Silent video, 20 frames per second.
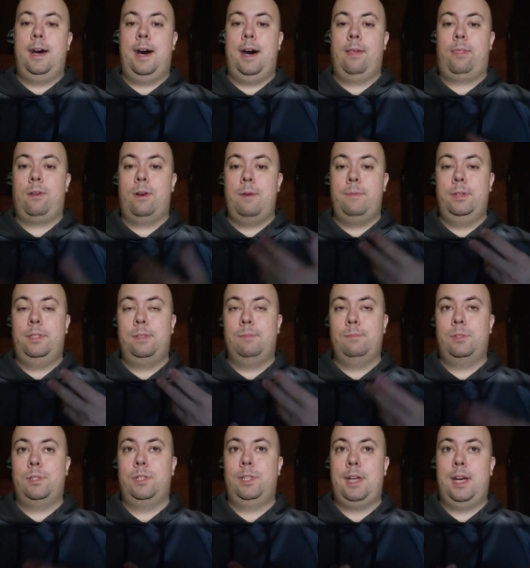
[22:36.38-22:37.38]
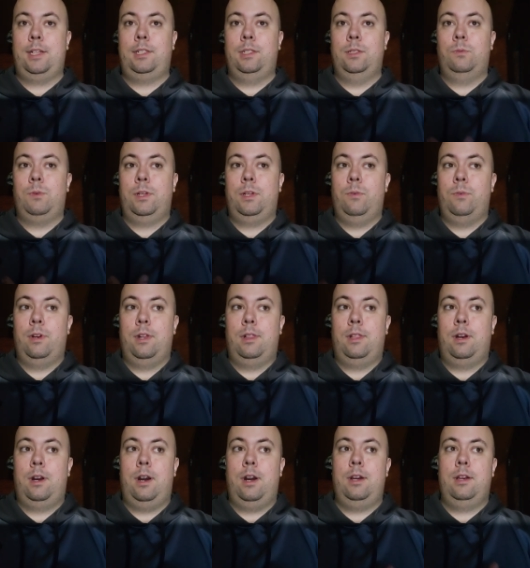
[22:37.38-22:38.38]
Throw me some suggestions, what you want to
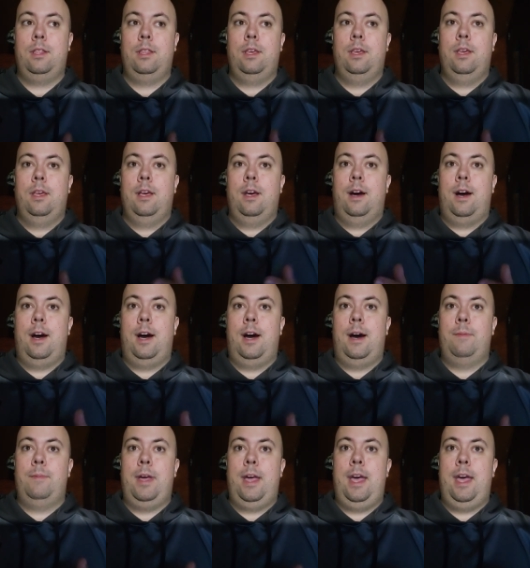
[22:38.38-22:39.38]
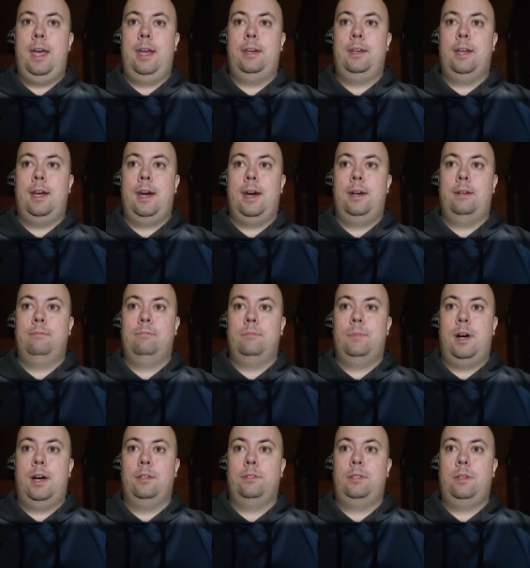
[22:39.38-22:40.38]
learn, and
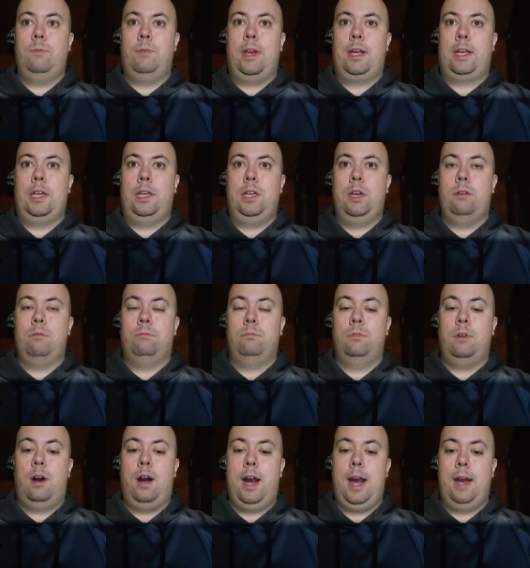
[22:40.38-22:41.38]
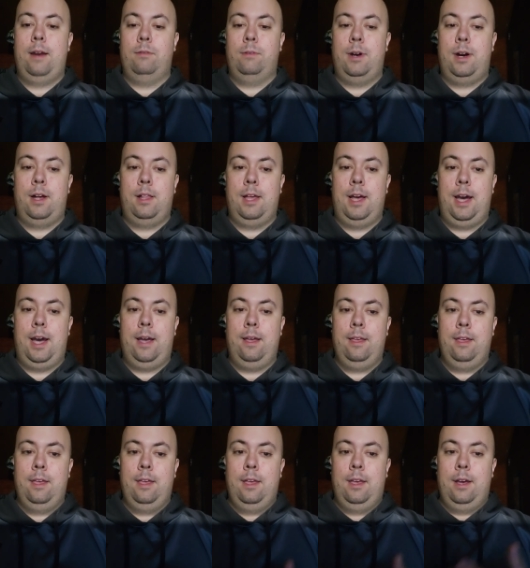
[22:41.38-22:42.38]
I'll see what I can do. All right. Well,
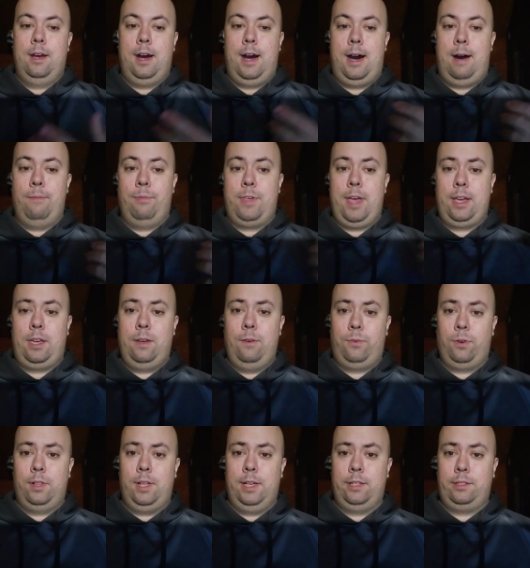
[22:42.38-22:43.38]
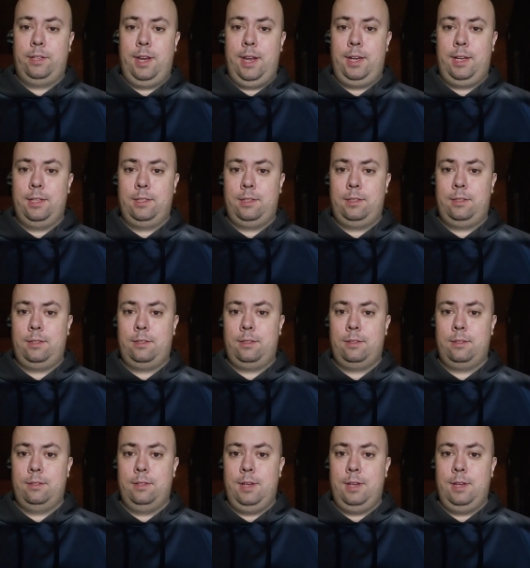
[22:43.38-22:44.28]
thank you for listening. As